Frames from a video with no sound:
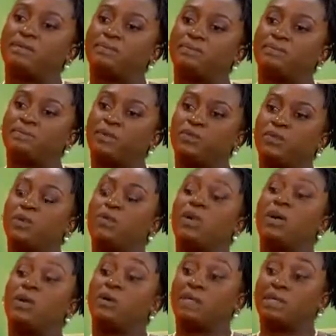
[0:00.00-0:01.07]
people who are
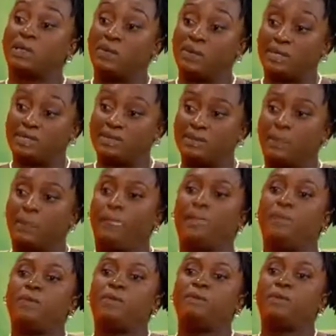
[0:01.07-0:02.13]
underweight.
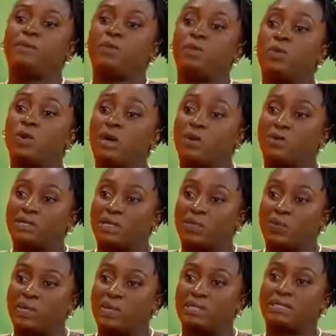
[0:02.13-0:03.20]
People who are
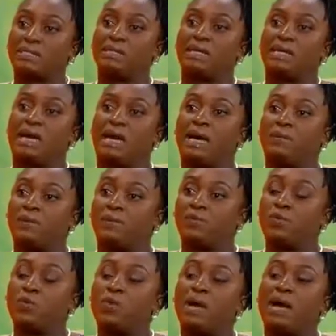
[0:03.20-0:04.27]
underweight are people
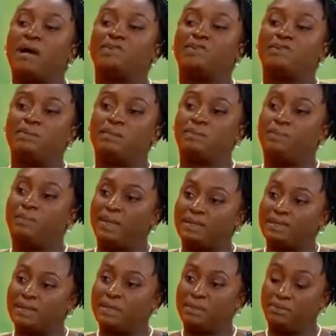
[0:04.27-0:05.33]
who have the
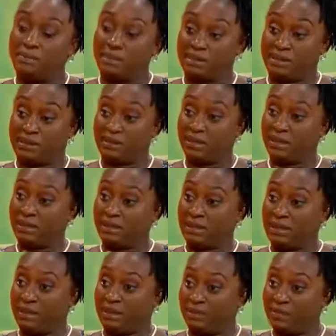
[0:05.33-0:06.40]
basic
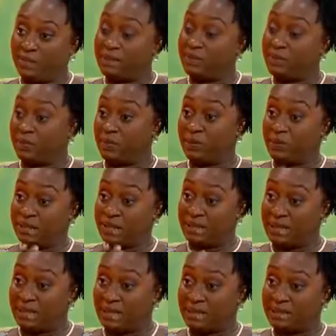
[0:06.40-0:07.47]
metabolic
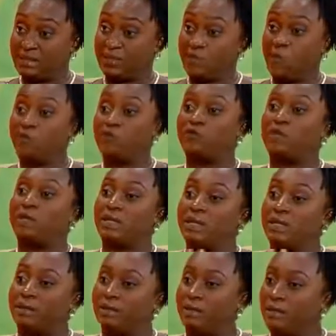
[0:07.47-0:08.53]
index of
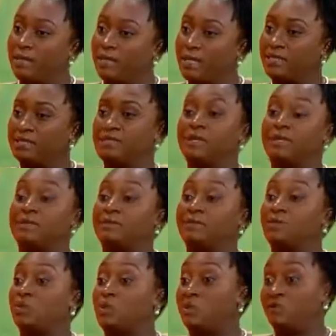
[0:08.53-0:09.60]
less than
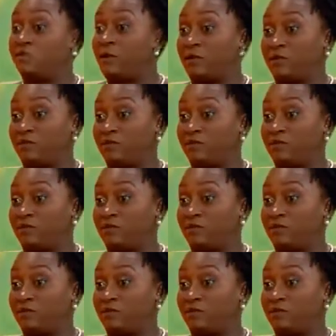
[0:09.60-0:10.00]
25.